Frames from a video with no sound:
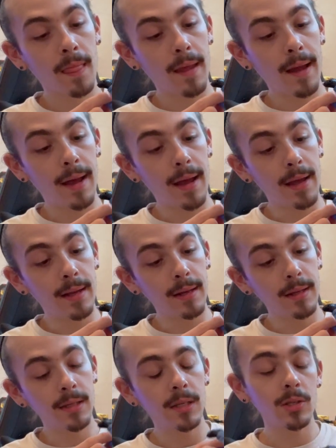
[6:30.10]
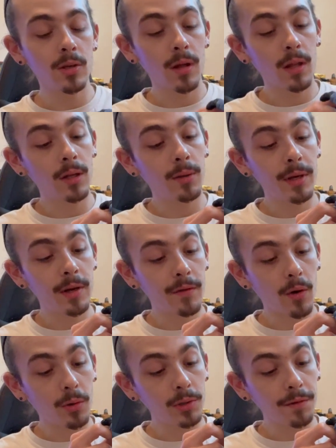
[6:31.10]
and this is a little bit of an
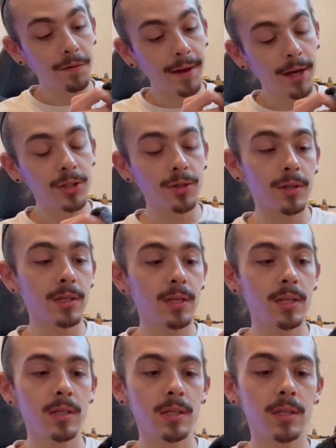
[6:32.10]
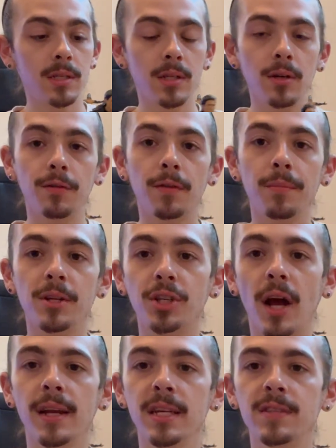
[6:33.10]
older figure, so this is still from the
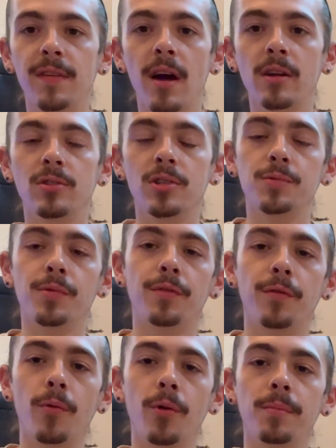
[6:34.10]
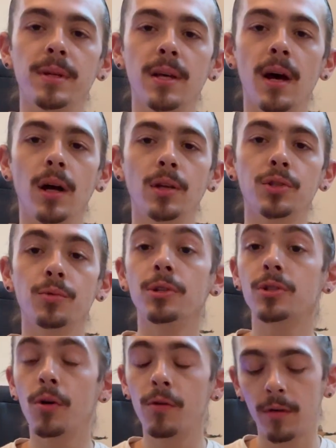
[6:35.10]
Chinese factories before Mattel
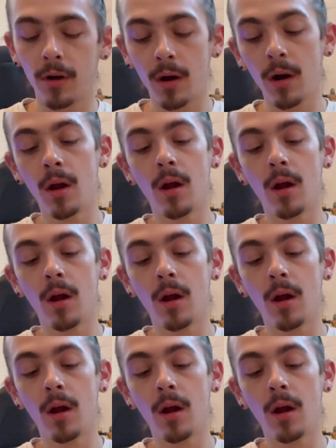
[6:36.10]
switched over.